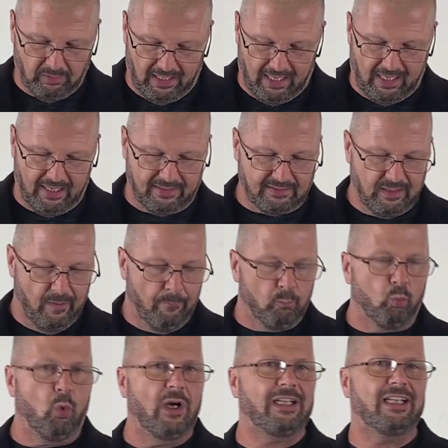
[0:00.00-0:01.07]
lies.
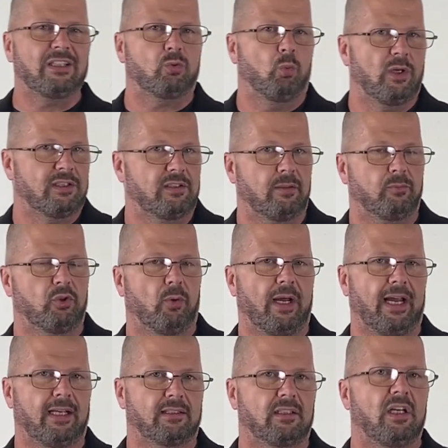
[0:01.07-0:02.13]
What is wisdom, you
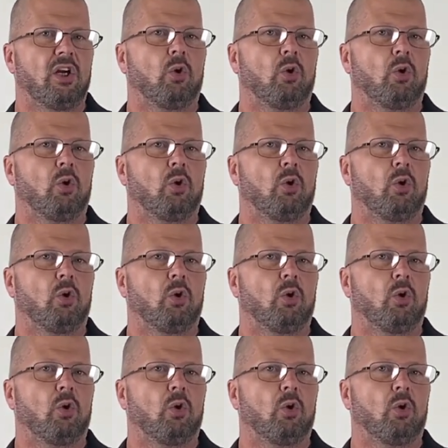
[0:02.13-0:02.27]
ask?